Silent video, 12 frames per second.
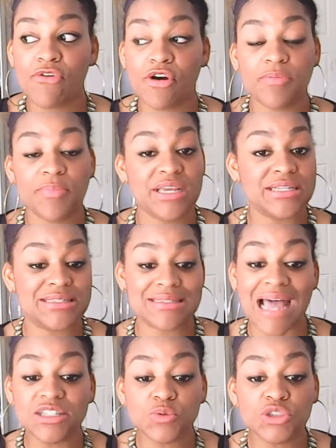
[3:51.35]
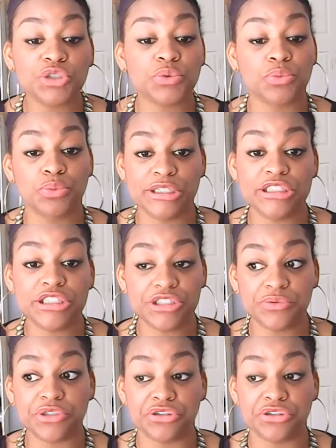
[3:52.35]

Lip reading: forth, because that's what you're really doing.